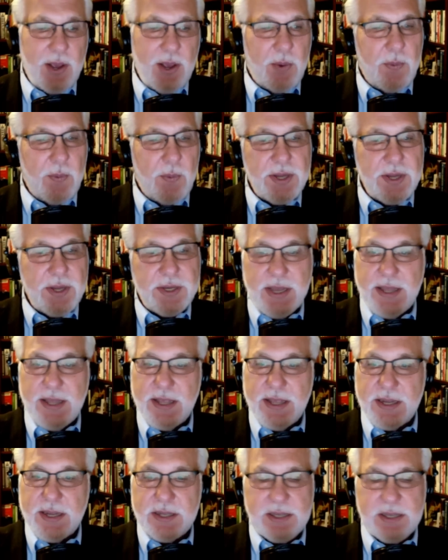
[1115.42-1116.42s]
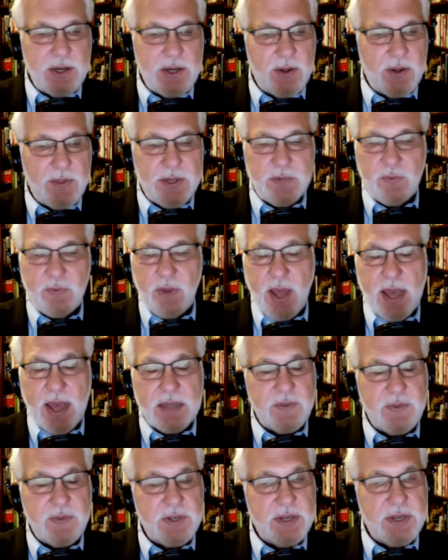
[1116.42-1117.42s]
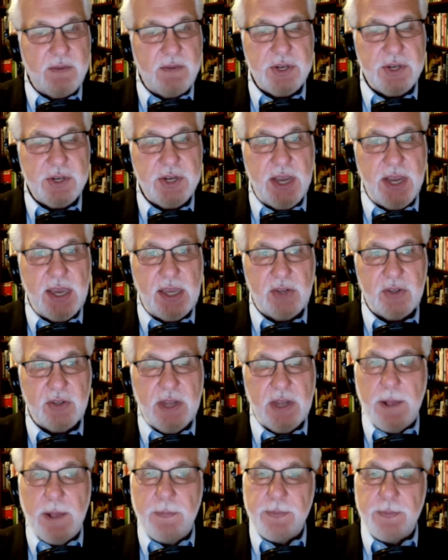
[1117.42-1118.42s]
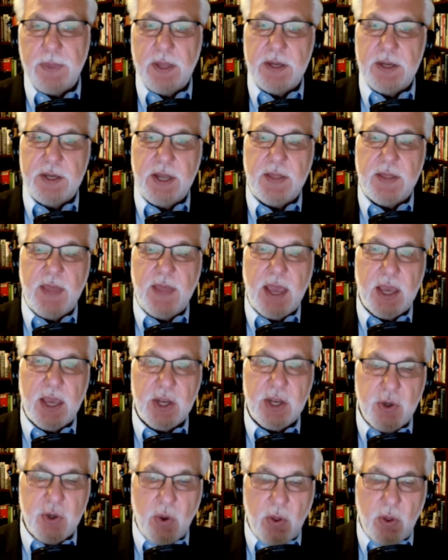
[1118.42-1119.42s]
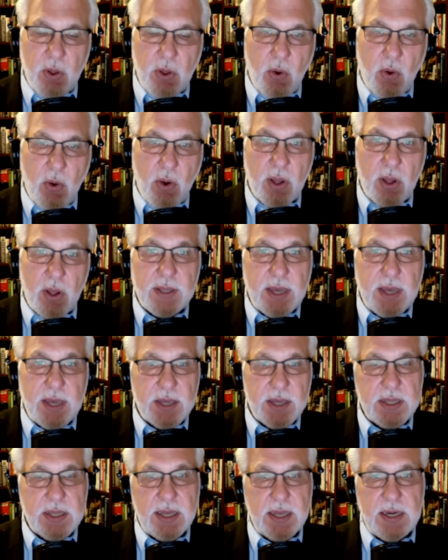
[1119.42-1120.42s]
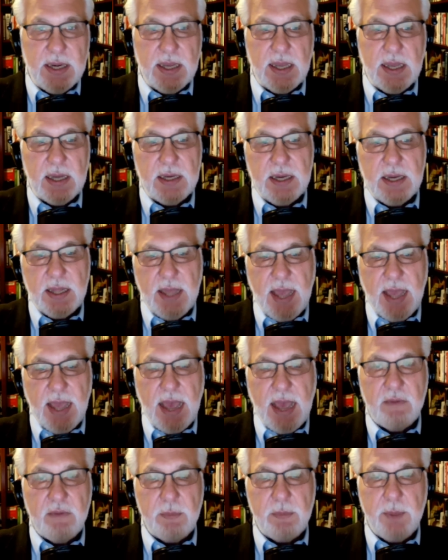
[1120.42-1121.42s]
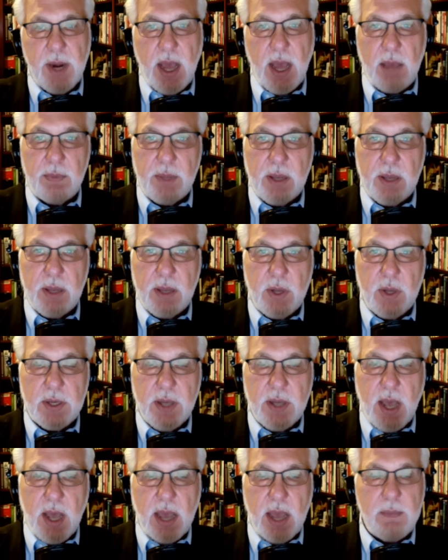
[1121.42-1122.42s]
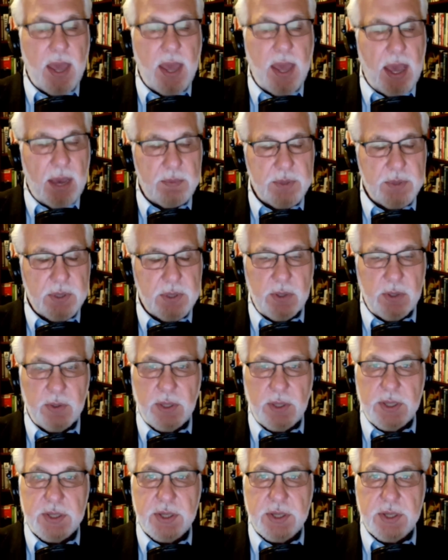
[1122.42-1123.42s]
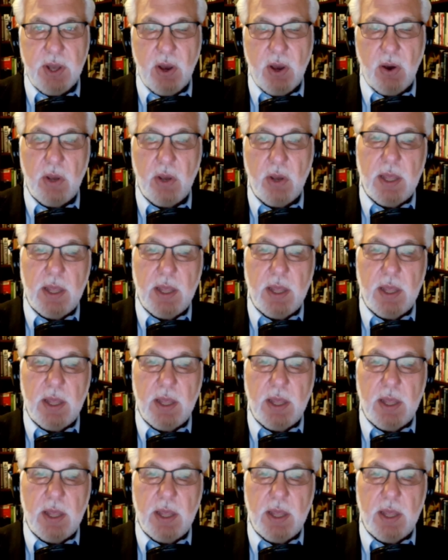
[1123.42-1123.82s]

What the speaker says: we see this, this philosophy's never changed. Did they control the oil? Yes, they did. Did they have a monopoly at one time? Absolutely so.